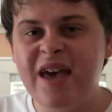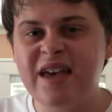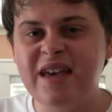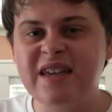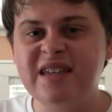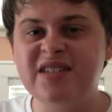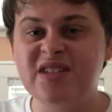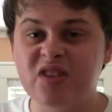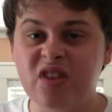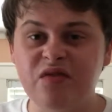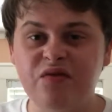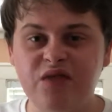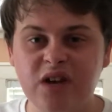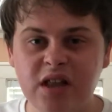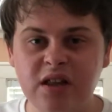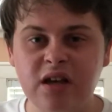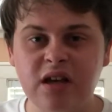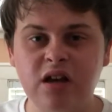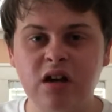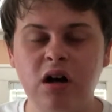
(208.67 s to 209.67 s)
is the
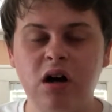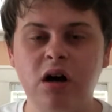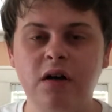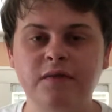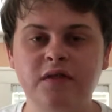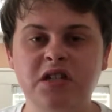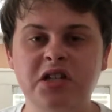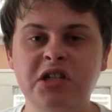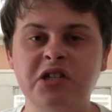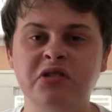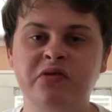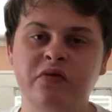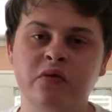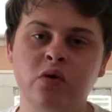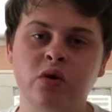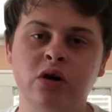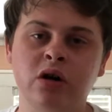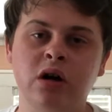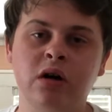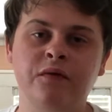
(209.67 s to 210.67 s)
villain of season
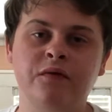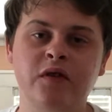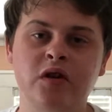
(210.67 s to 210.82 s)
4 of